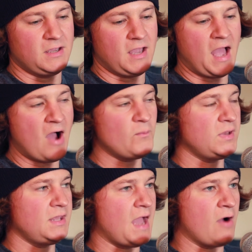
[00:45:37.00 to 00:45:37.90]
how
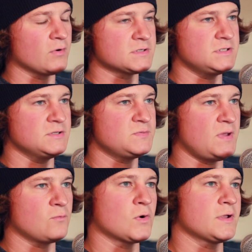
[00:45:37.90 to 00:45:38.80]
many hours do you
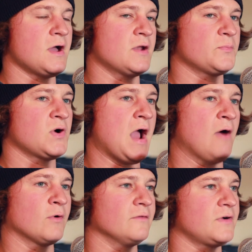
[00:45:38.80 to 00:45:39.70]
spend working on it per
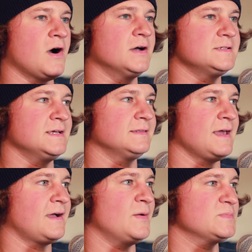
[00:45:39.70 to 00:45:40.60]
hour of content
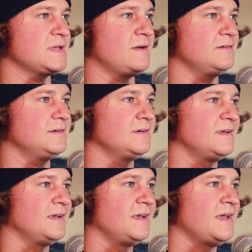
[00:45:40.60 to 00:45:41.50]
that comes out?
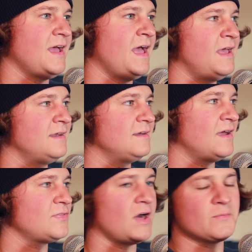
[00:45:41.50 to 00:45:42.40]
And
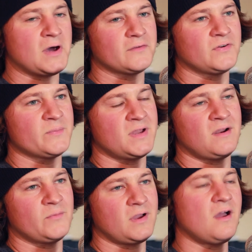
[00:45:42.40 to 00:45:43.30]
I thought about it for a
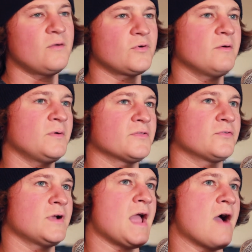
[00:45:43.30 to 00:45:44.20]
minute. I'm like, probably about
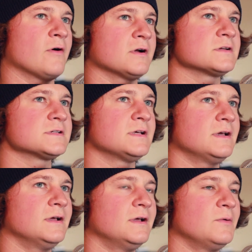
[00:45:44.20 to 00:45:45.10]
3 hours.
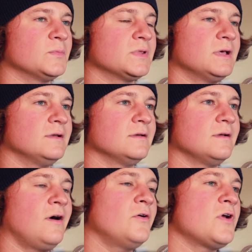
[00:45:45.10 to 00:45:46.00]
Then,
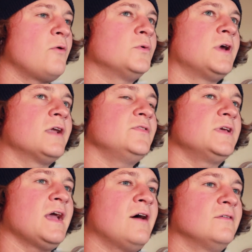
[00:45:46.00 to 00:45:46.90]
oh no, well, not if you
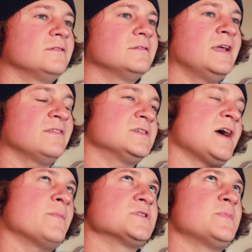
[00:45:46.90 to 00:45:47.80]
count like the
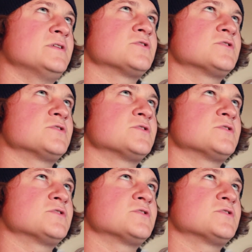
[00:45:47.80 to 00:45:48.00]
time I spent